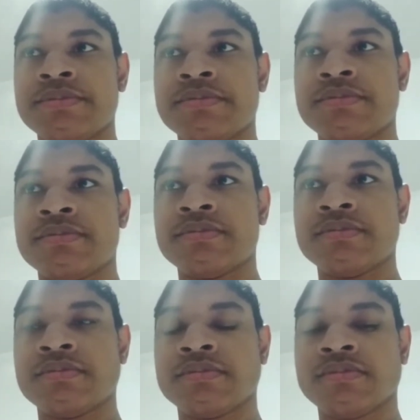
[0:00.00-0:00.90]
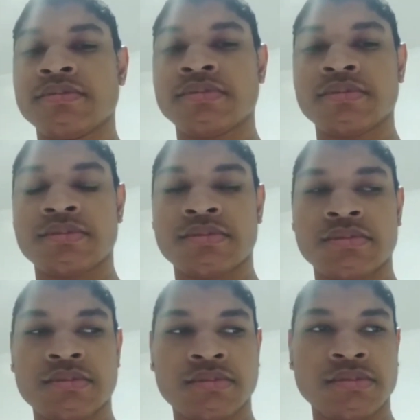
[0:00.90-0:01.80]

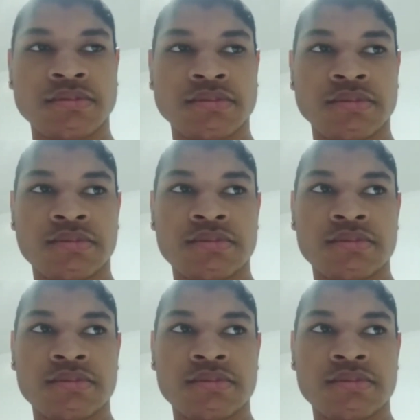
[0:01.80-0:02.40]
Nobody speaks.